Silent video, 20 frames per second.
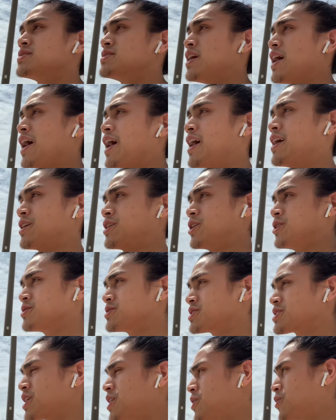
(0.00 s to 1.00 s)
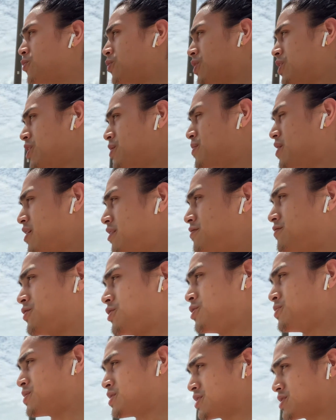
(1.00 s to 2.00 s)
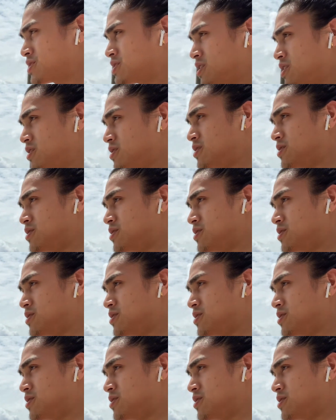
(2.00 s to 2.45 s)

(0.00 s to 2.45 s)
and Gold's kind of weird about filming, so